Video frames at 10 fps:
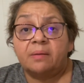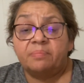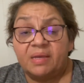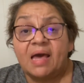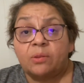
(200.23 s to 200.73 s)

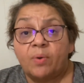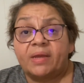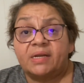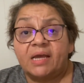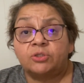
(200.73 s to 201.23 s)
be
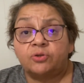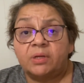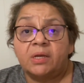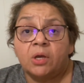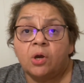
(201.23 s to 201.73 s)
acquired
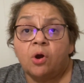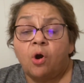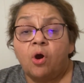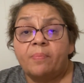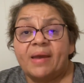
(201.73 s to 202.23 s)
naturally
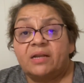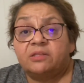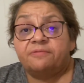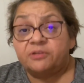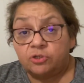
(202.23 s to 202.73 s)
or by
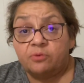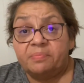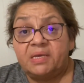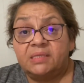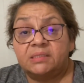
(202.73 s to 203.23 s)
artificial
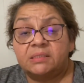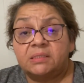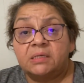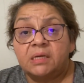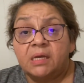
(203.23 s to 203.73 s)
means.